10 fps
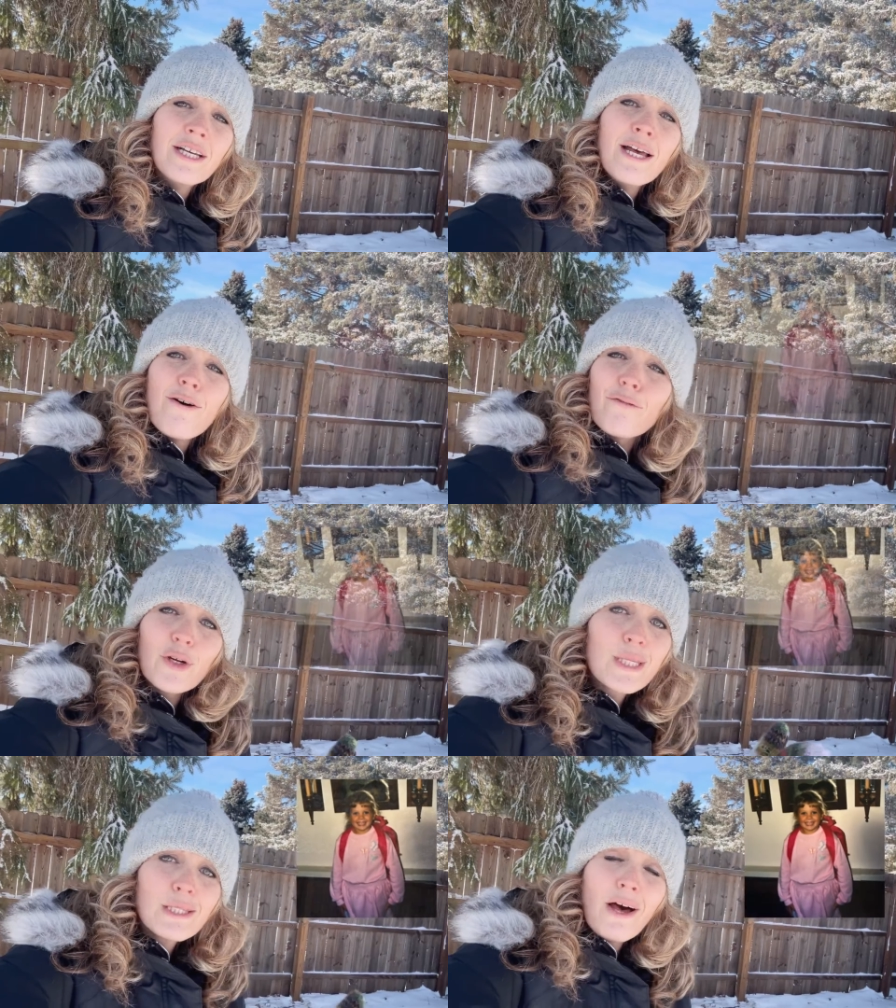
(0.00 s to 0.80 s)
For
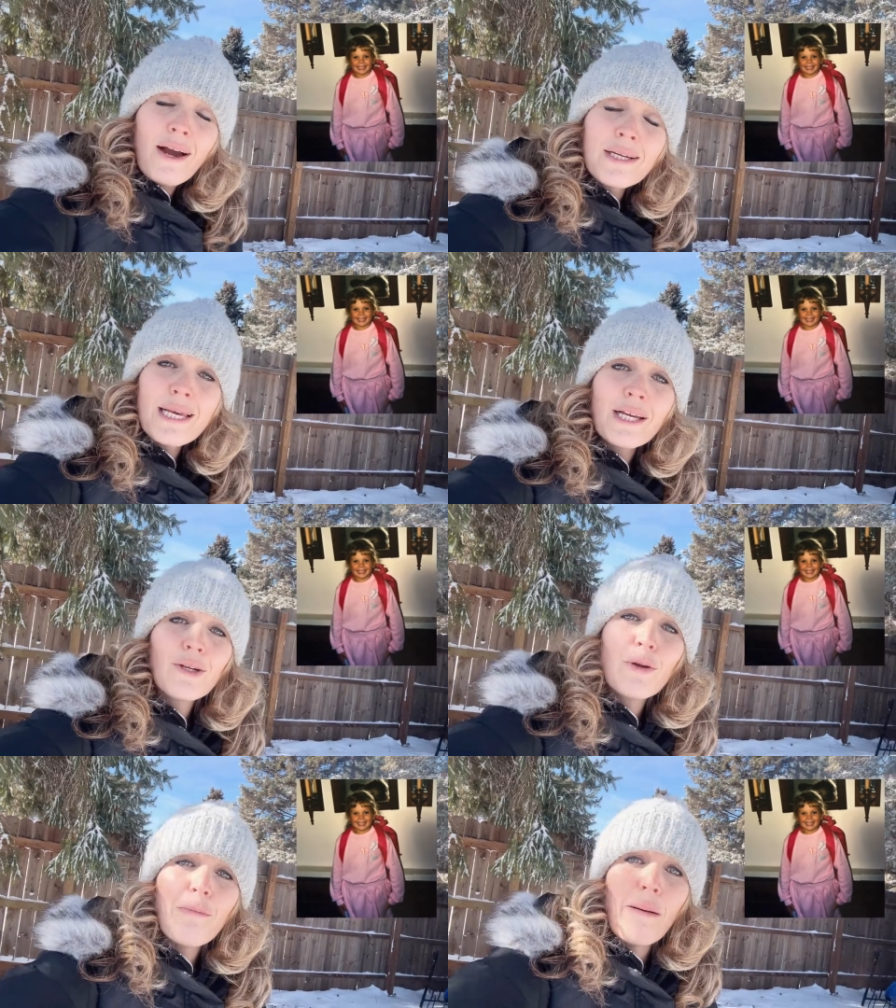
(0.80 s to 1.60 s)
as long as I could
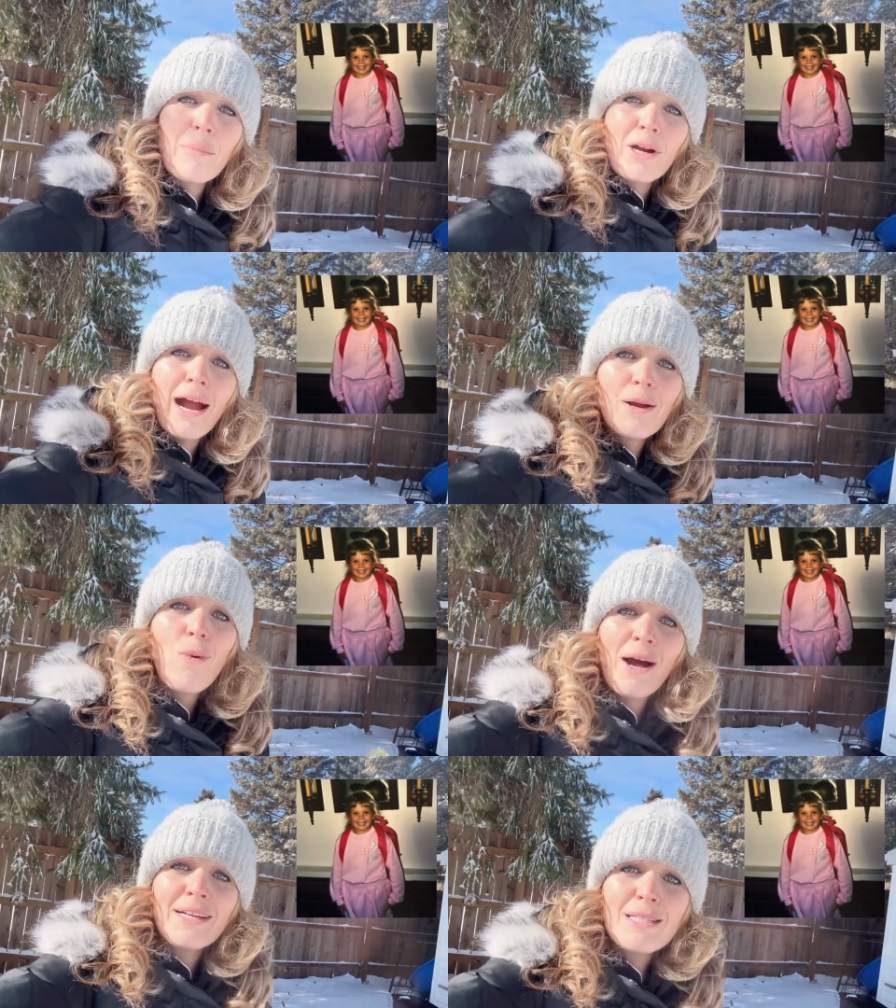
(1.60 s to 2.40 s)
remember, I
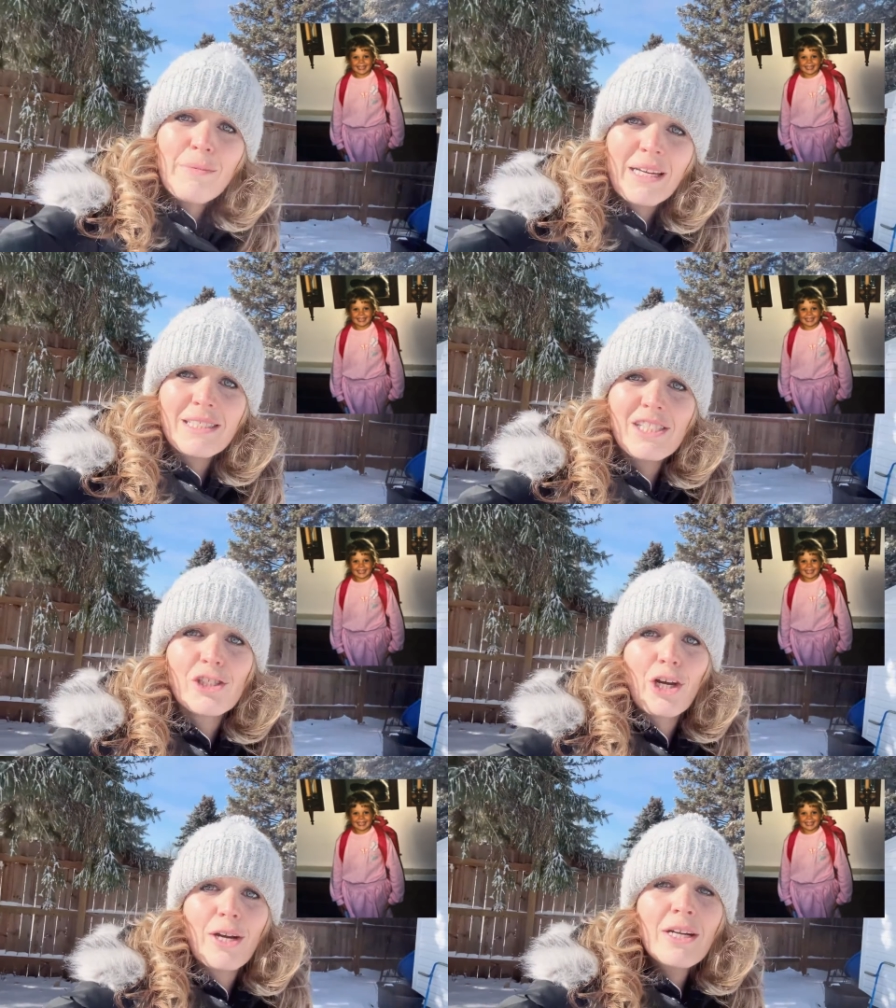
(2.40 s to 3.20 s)
wanted to be a
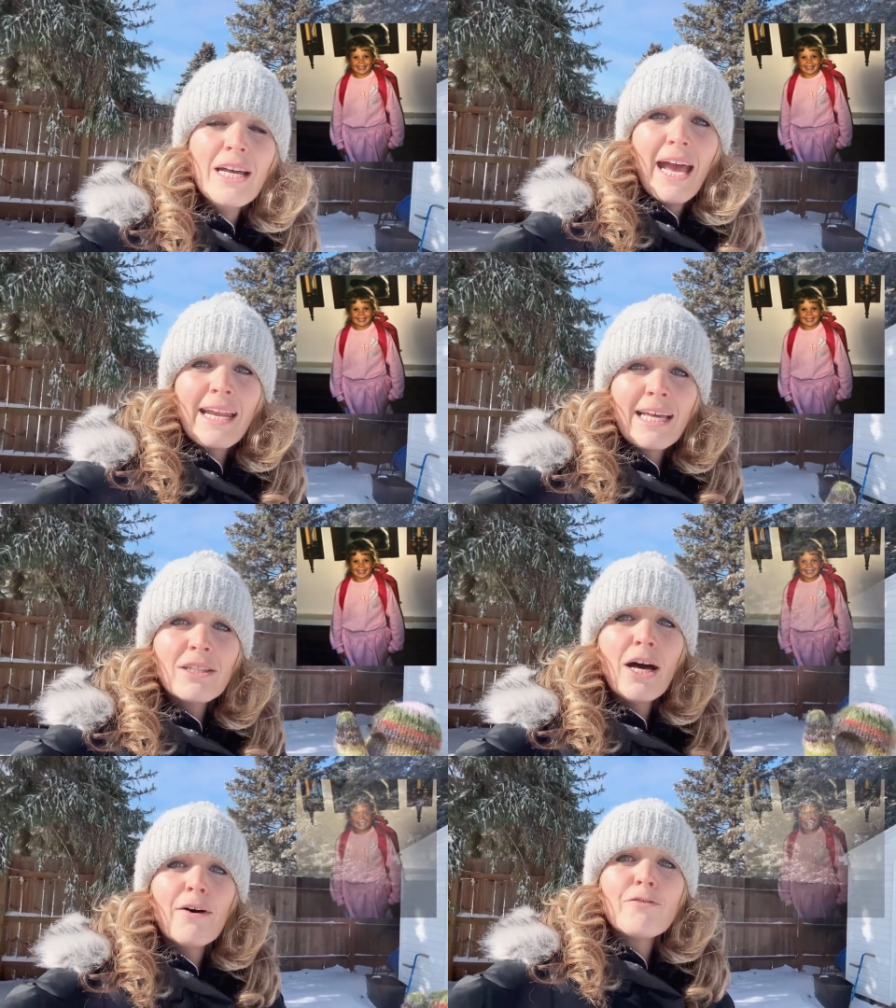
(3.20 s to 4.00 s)
teacher, and I
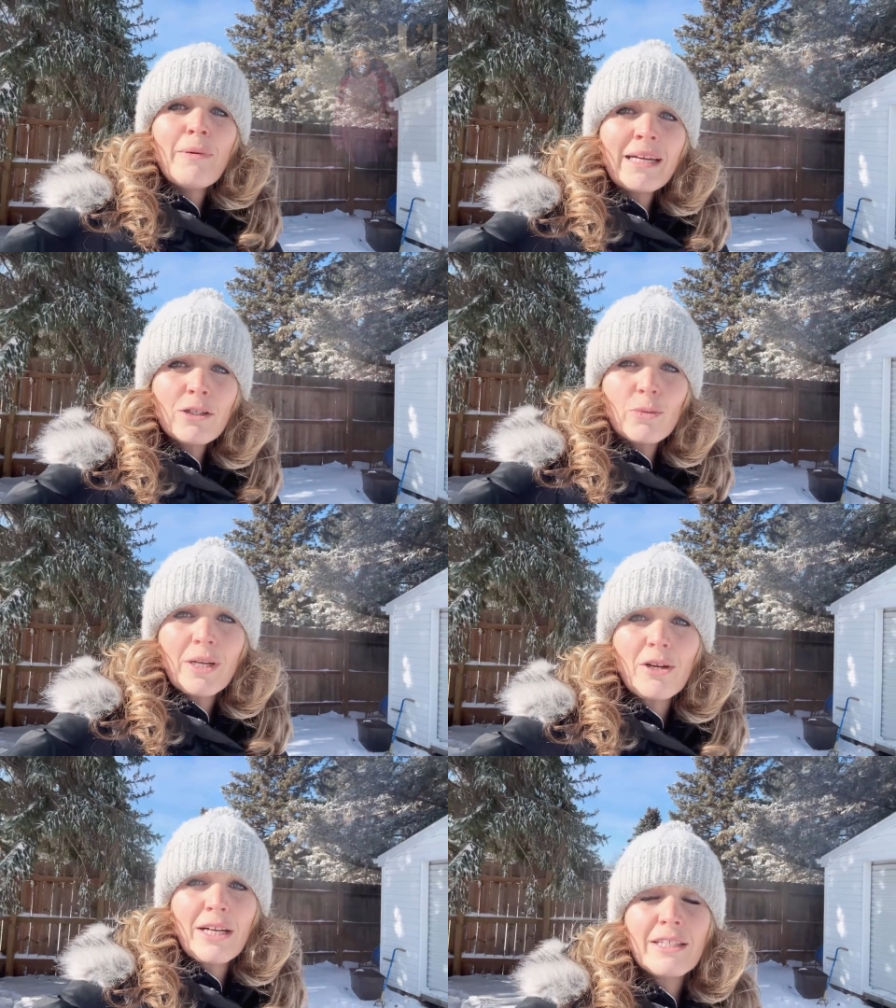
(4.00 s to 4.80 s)
loved my
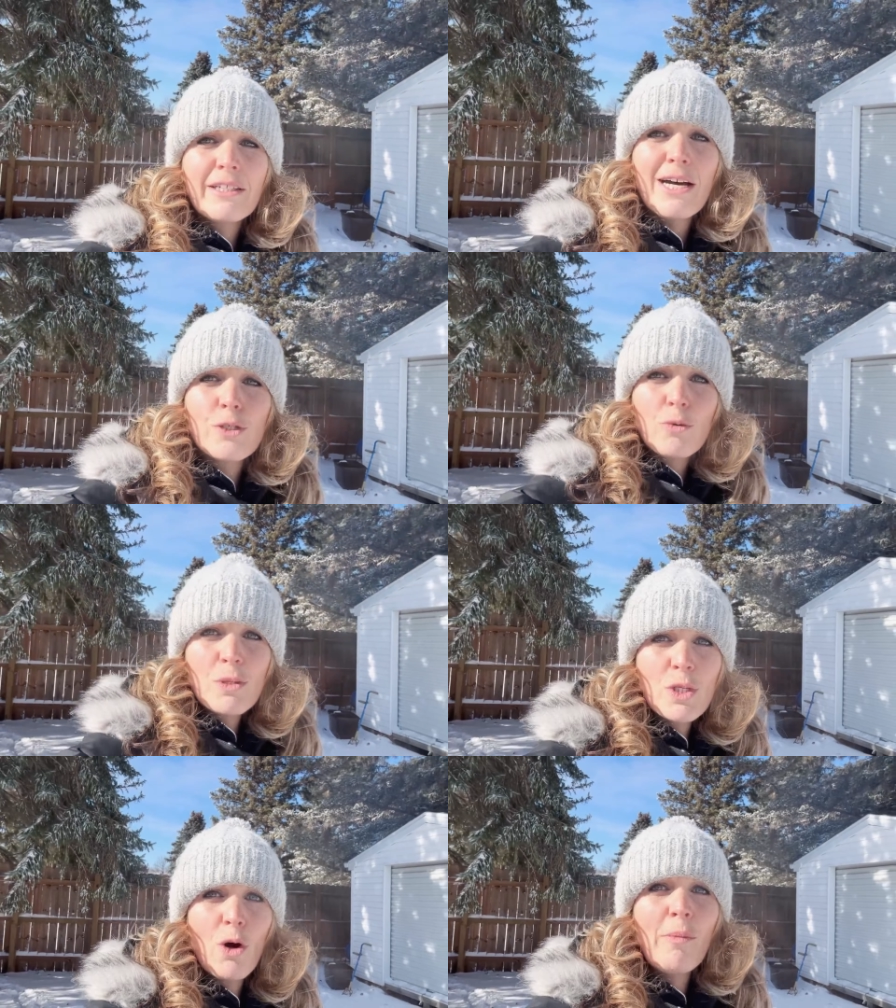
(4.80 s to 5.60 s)
career in the classroom
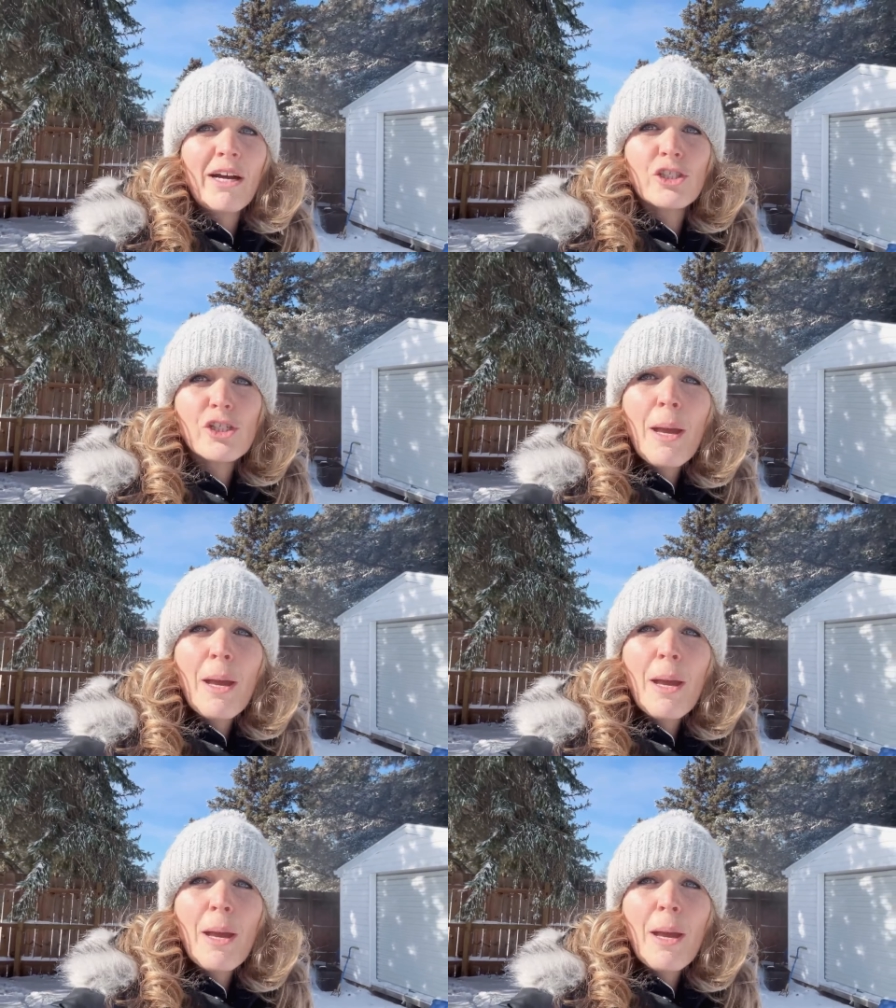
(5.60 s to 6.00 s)
so much.